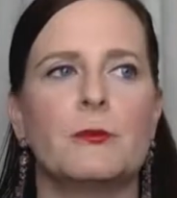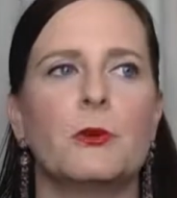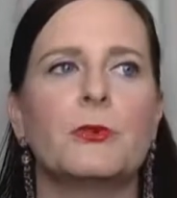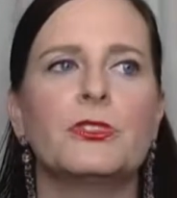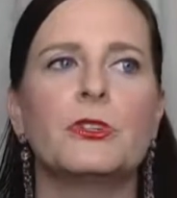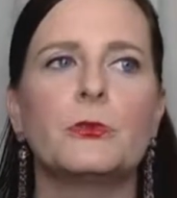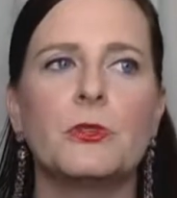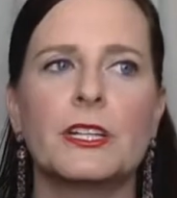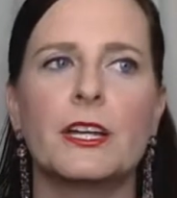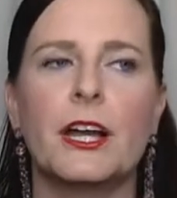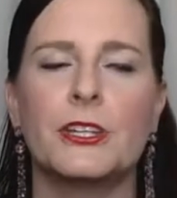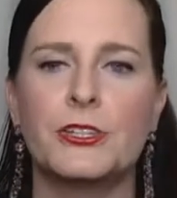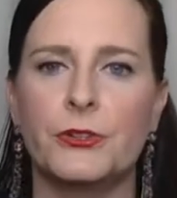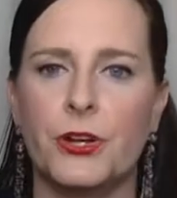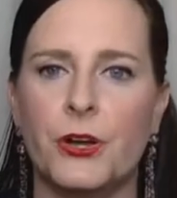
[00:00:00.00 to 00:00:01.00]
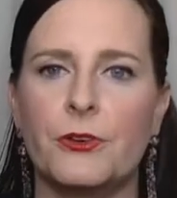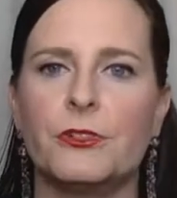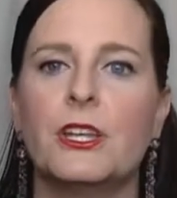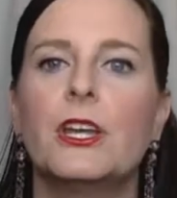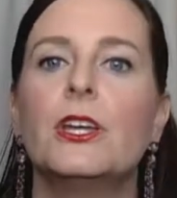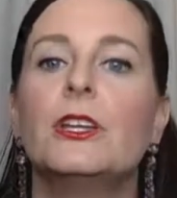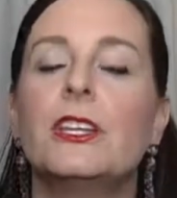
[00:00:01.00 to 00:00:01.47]
But when you're working on your own,
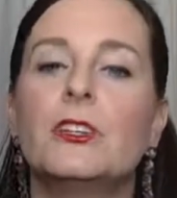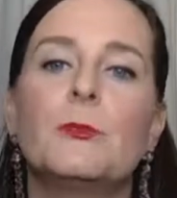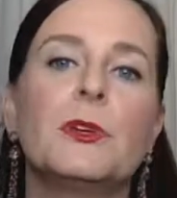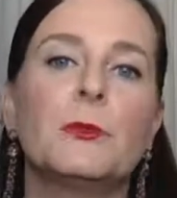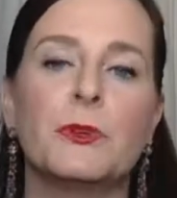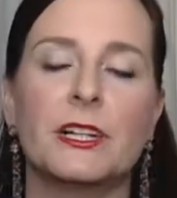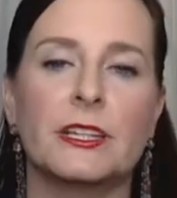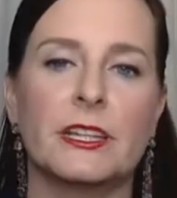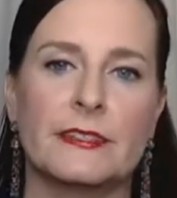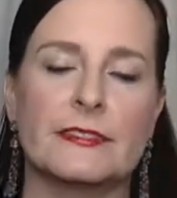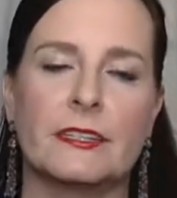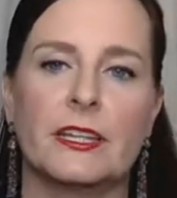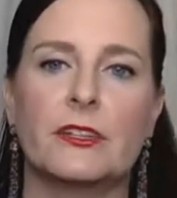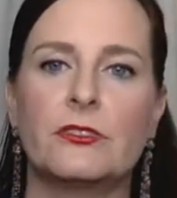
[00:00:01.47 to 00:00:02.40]
you need to be realistic.